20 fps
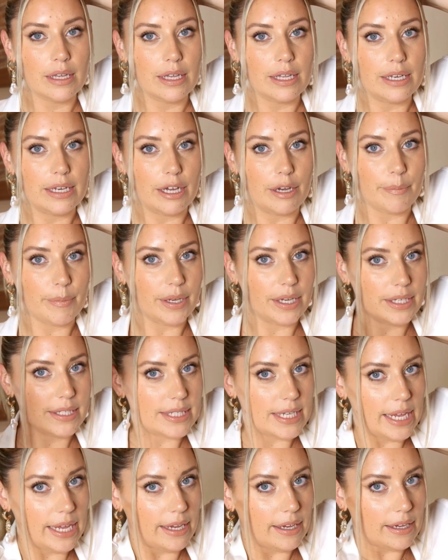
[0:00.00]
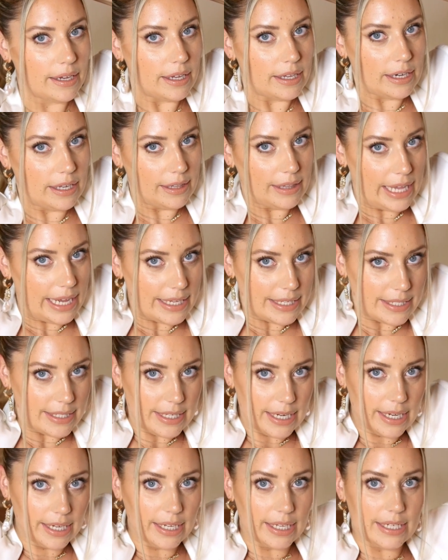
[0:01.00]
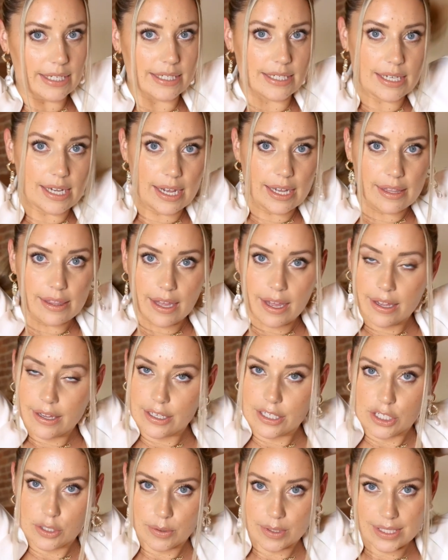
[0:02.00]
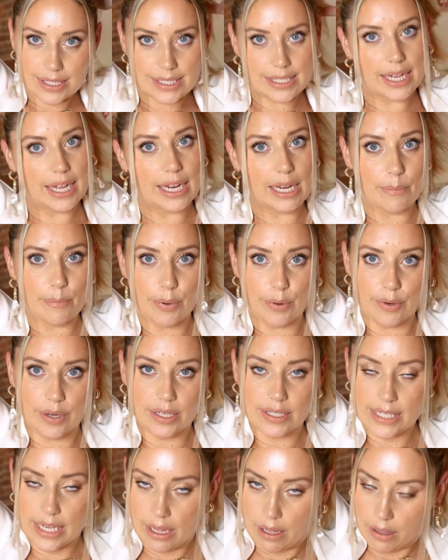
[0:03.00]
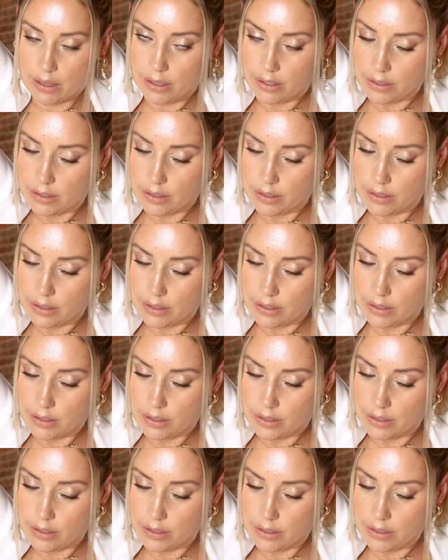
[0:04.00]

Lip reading: Now I'm gonna take an elastic and tie that into a tight ponytail.